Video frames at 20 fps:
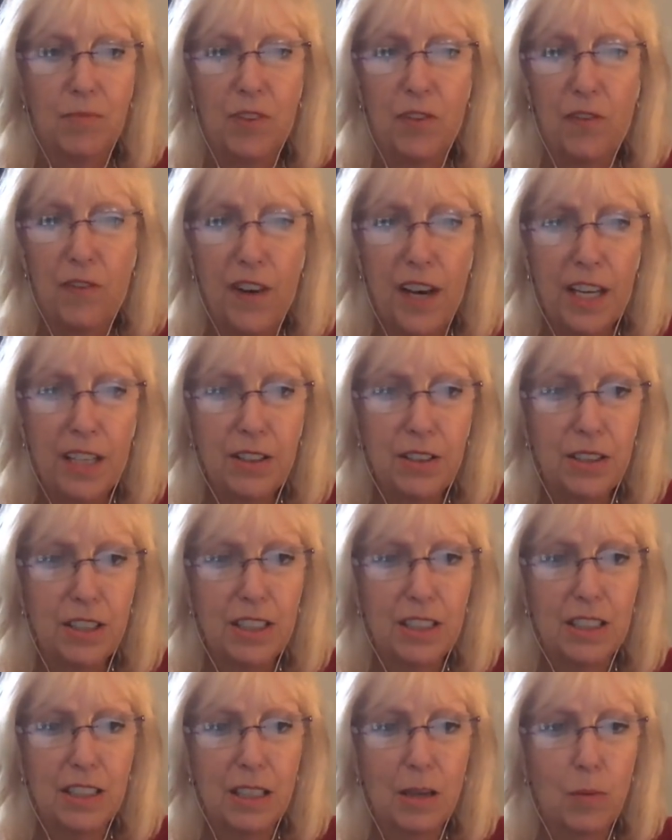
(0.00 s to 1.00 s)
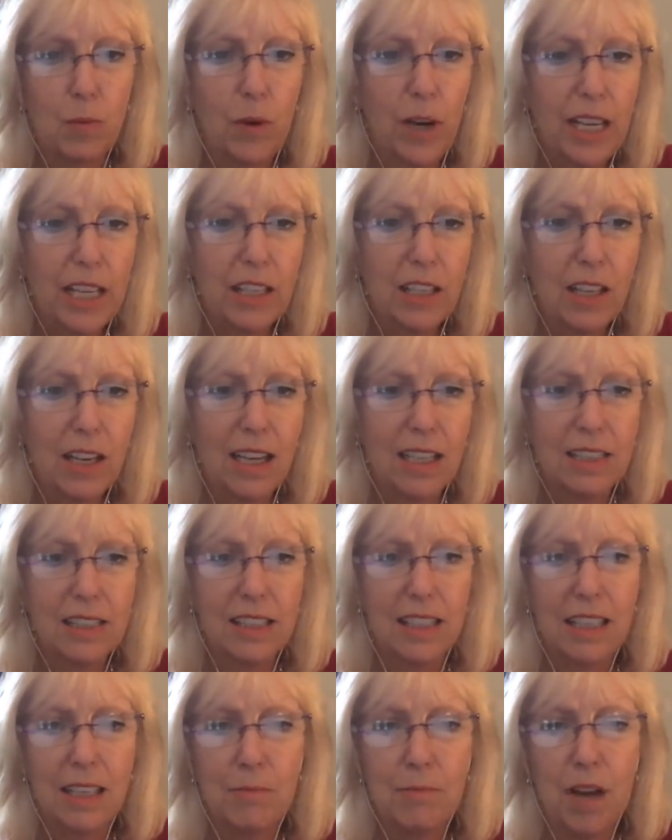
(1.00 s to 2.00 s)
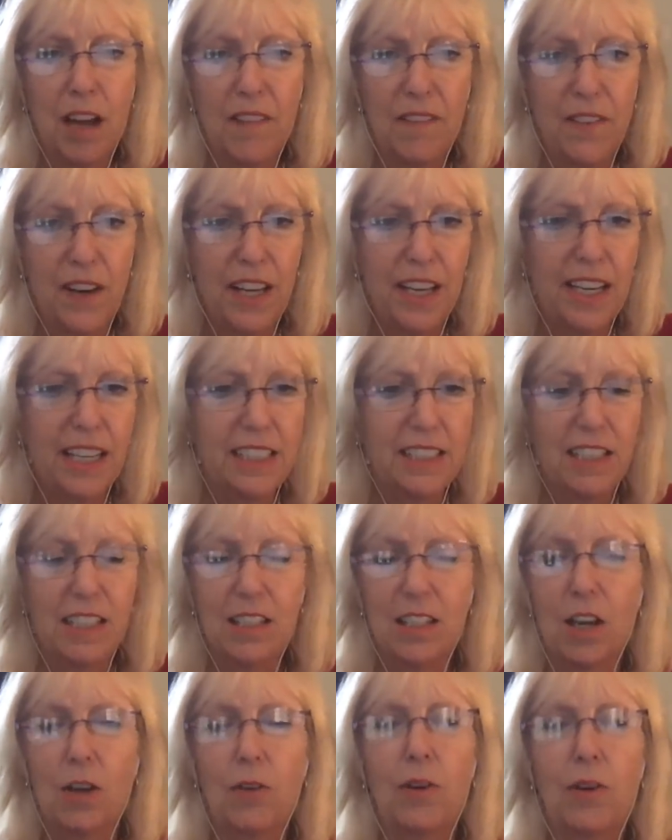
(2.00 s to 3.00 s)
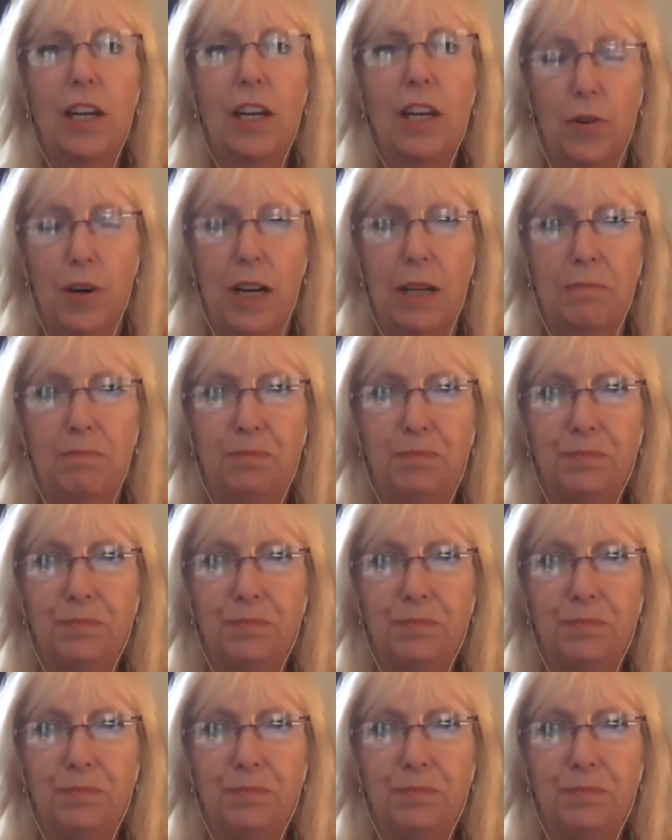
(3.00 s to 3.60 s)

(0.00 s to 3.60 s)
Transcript: funnels, and some weight loss in my finances. Okay, great.